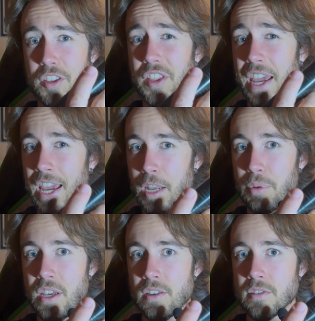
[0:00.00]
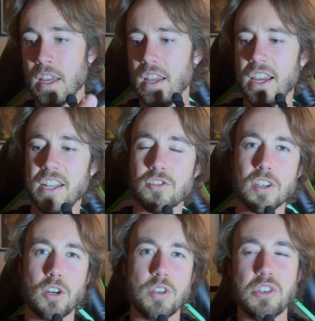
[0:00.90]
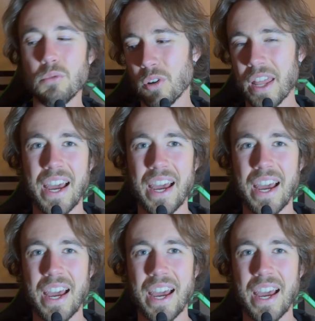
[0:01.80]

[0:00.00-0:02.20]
than the handpiece. And so you won't